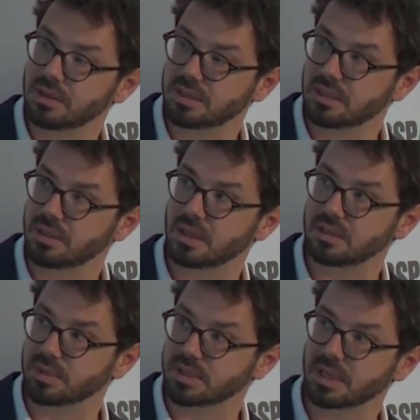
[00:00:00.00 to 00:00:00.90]
This is the
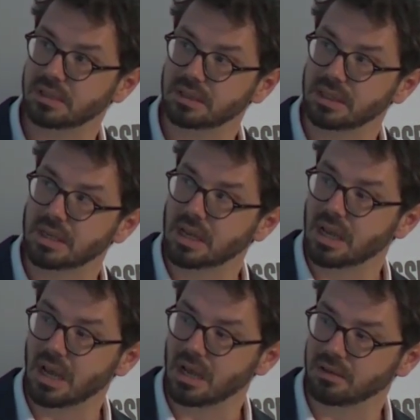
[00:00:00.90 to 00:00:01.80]

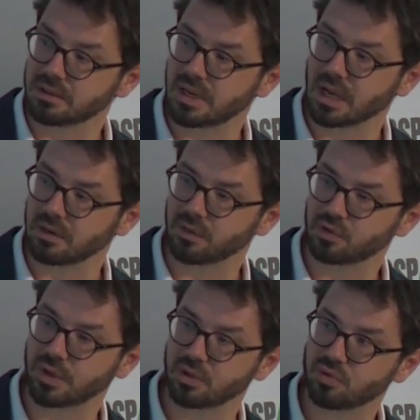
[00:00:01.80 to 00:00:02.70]
13% target for
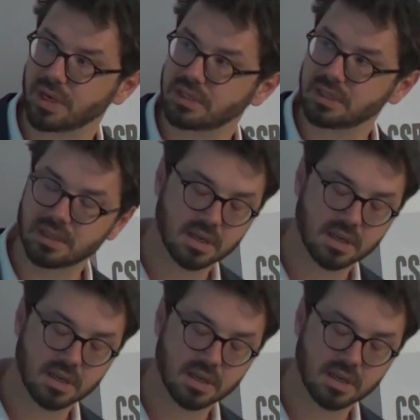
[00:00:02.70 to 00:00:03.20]
2020.